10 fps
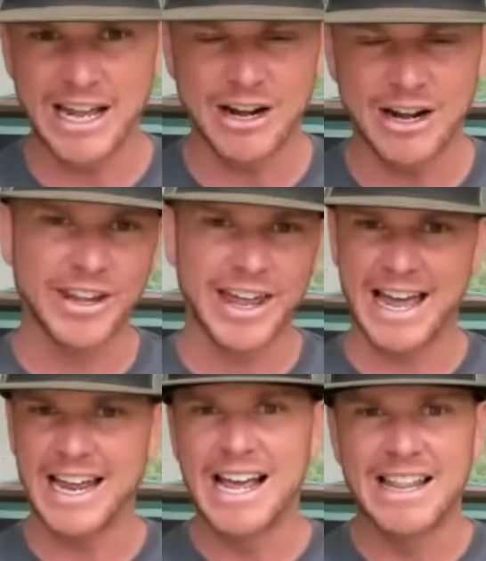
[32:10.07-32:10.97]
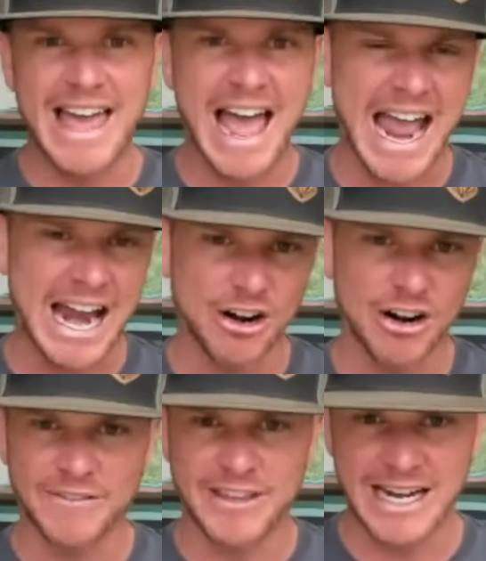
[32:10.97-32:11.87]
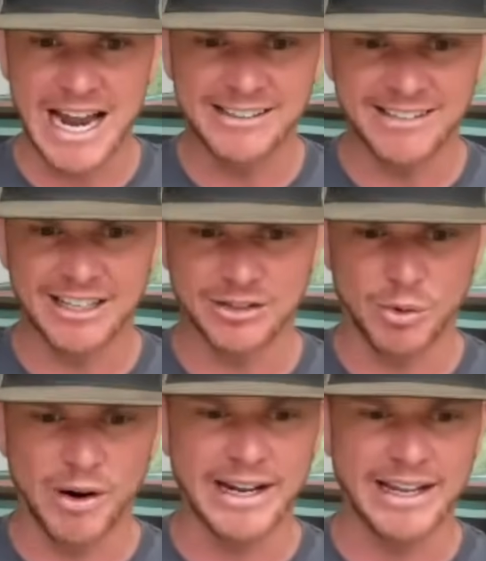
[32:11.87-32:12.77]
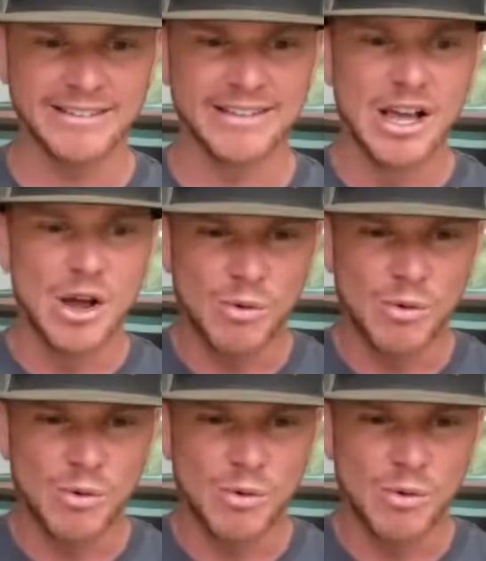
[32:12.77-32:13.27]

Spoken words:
And all that era of the 1920s,